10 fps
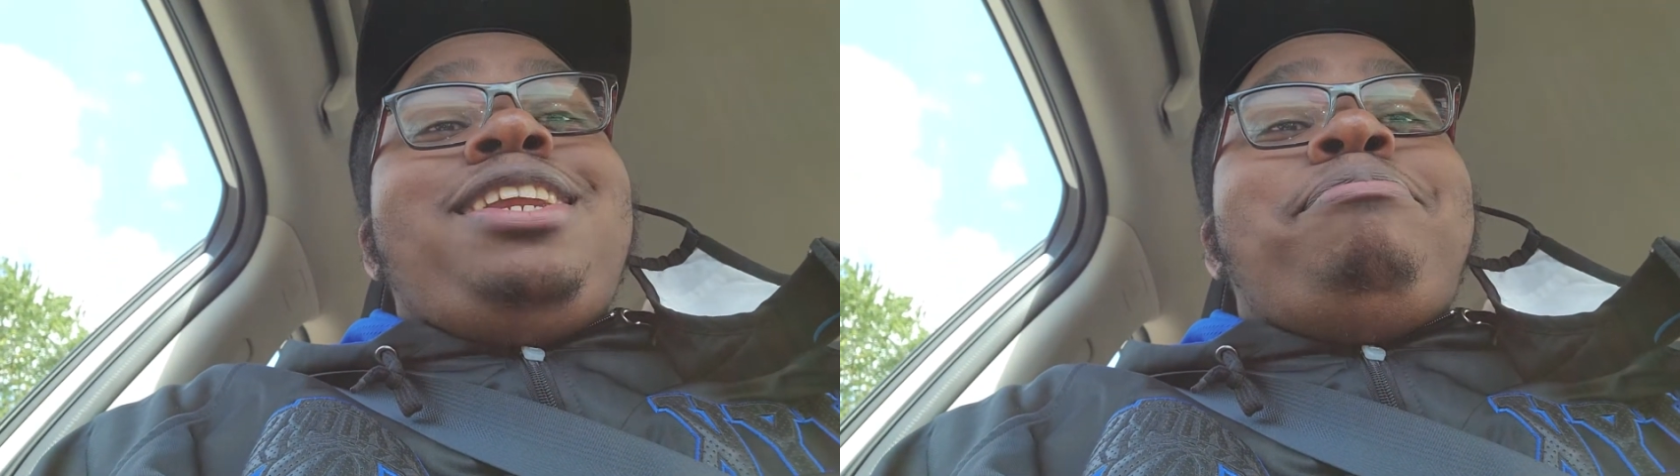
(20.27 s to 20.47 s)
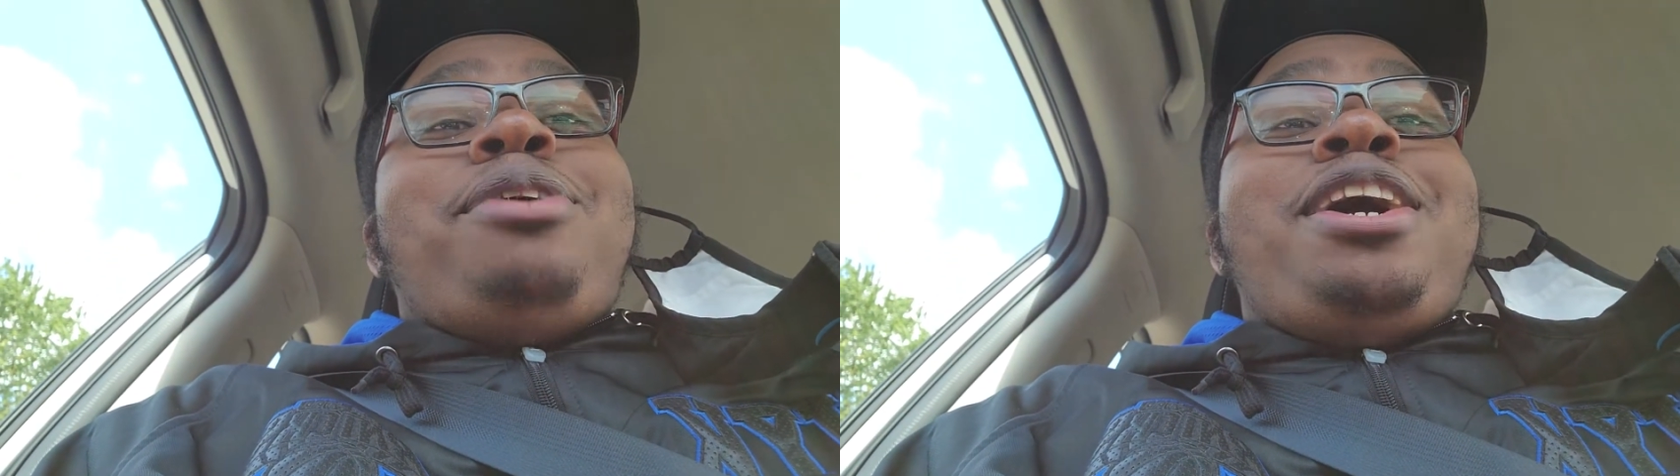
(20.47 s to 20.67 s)

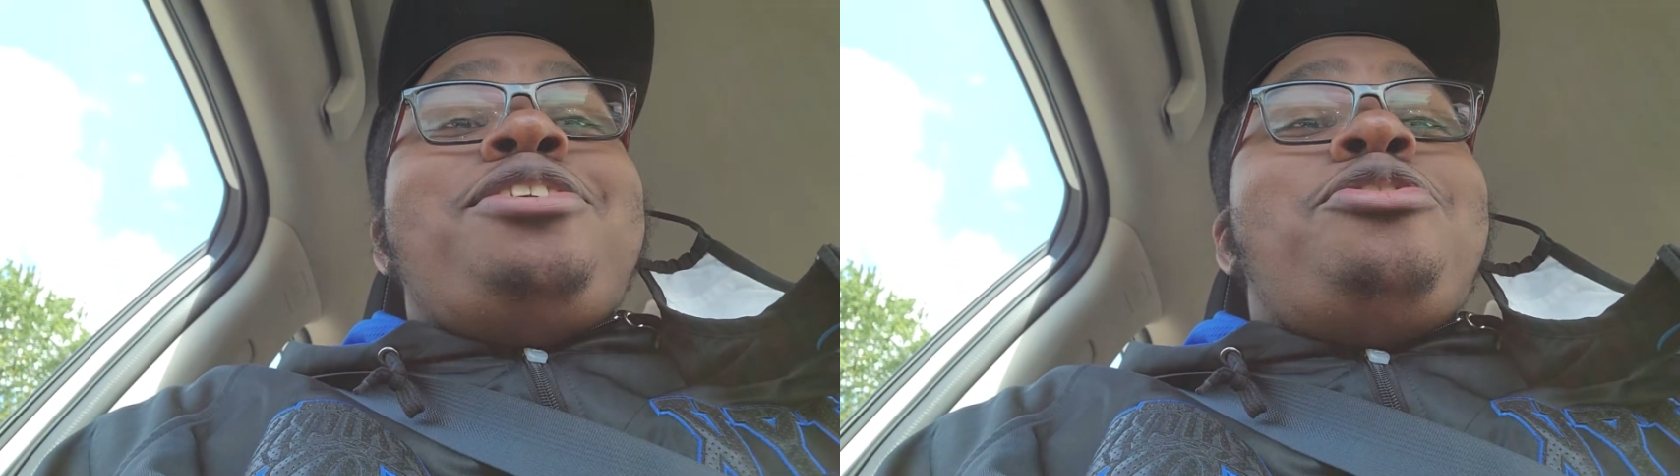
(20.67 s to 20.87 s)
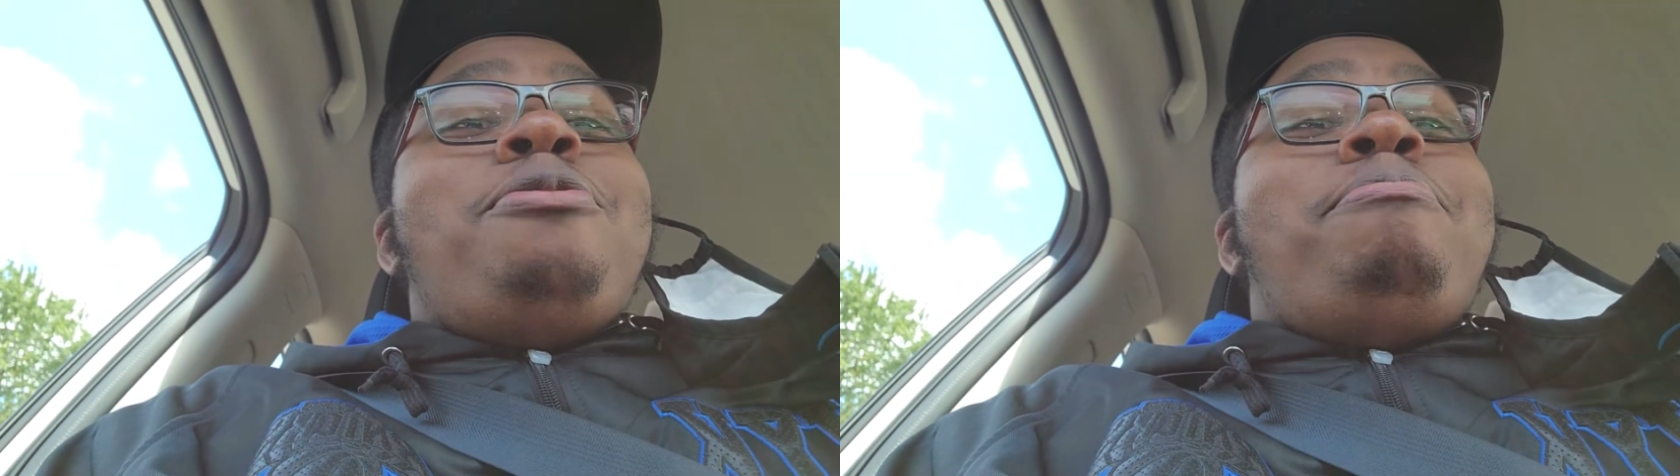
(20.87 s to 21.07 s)

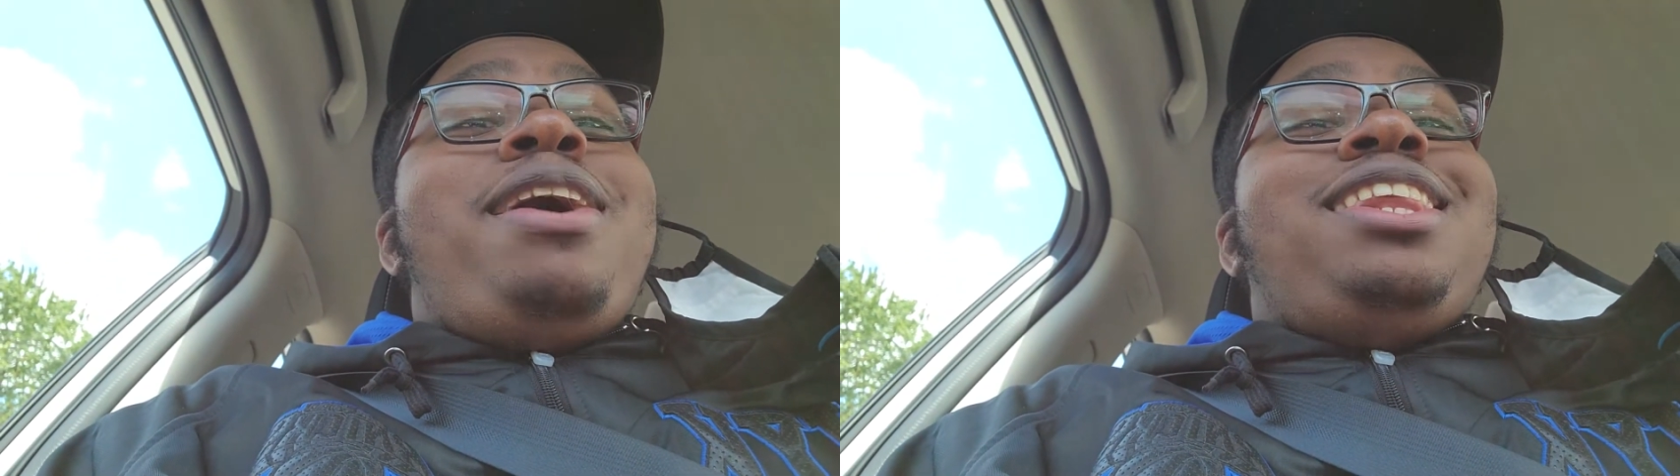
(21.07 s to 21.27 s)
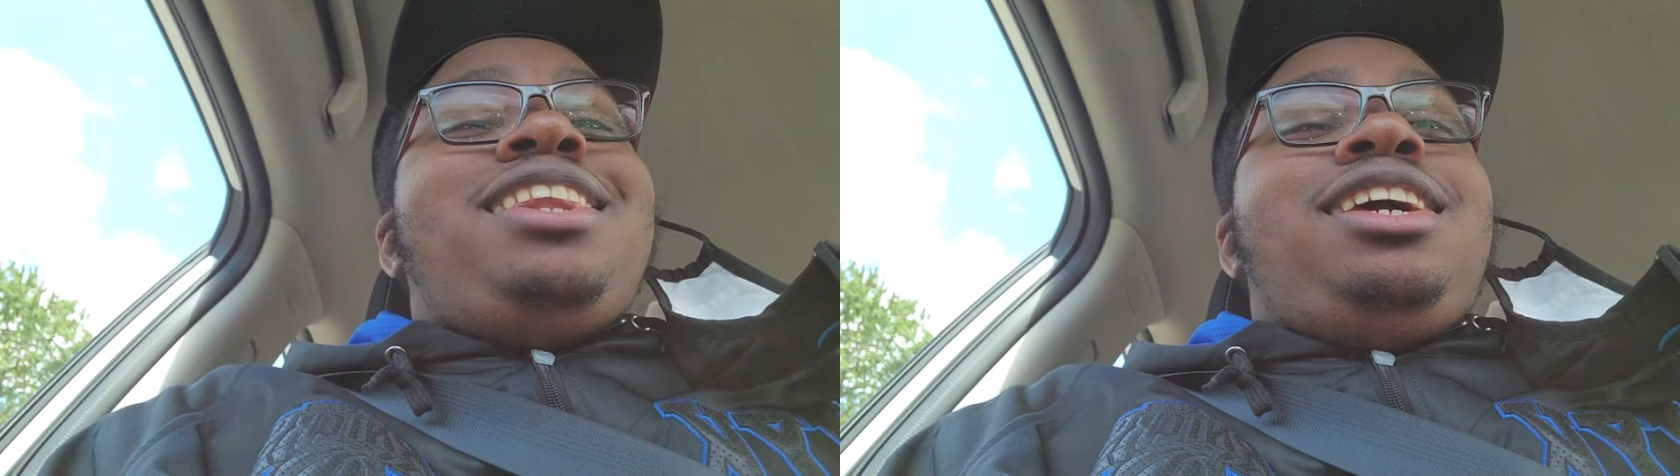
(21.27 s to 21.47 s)
brand new
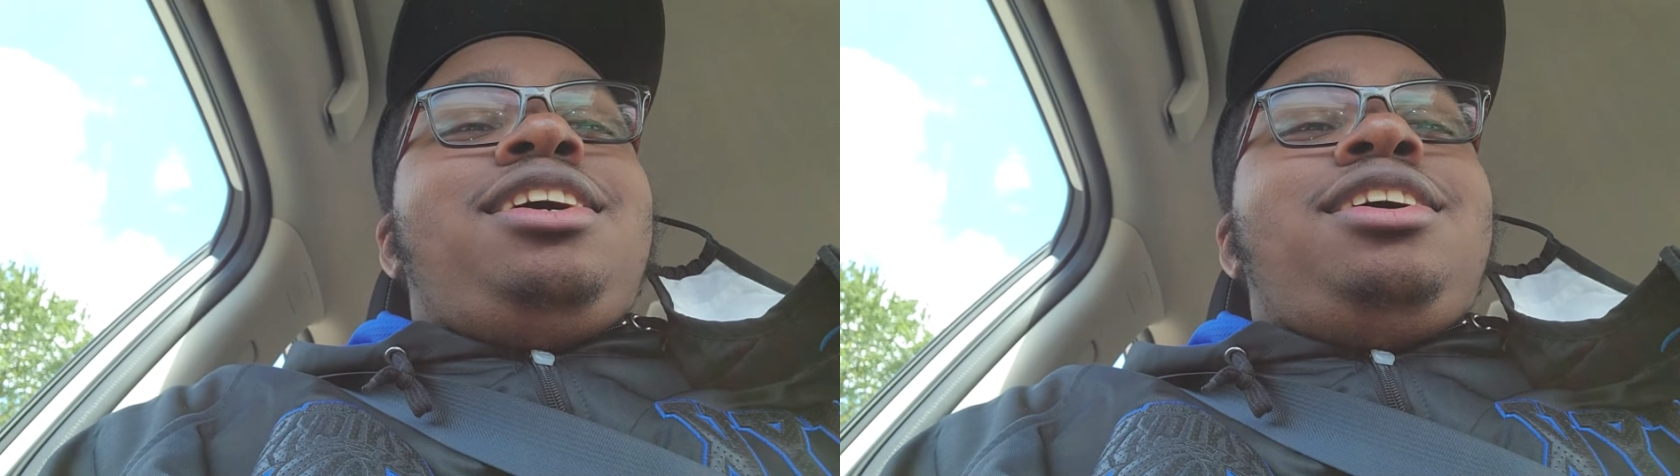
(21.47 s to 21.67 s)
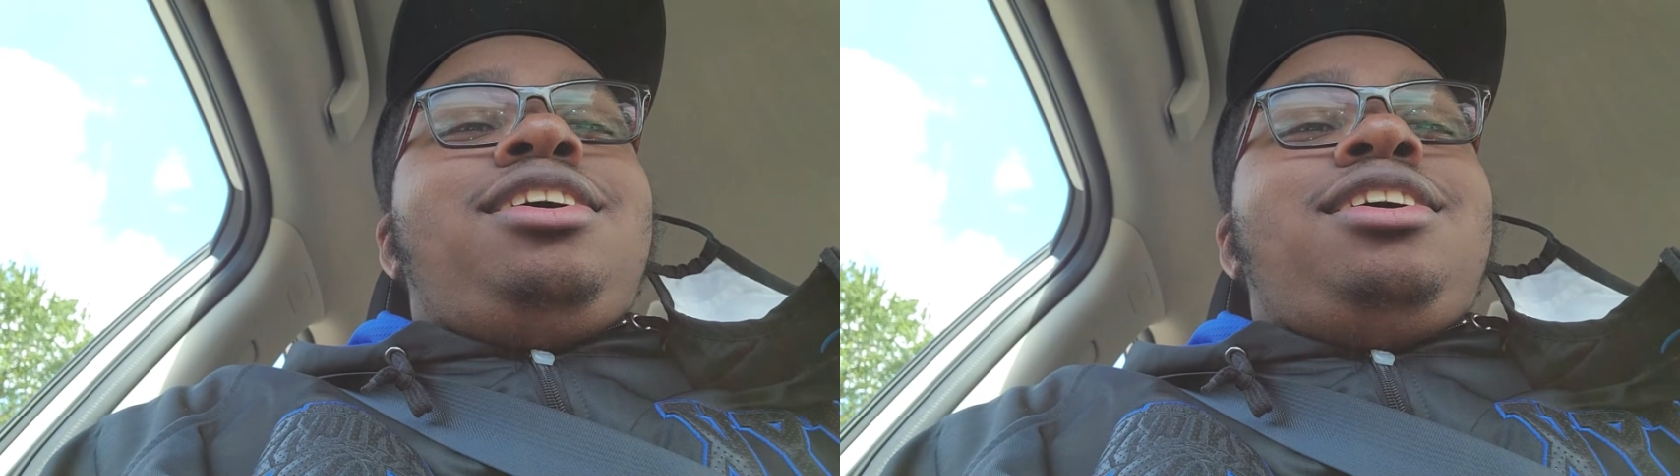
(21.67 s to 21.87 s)
Bentley.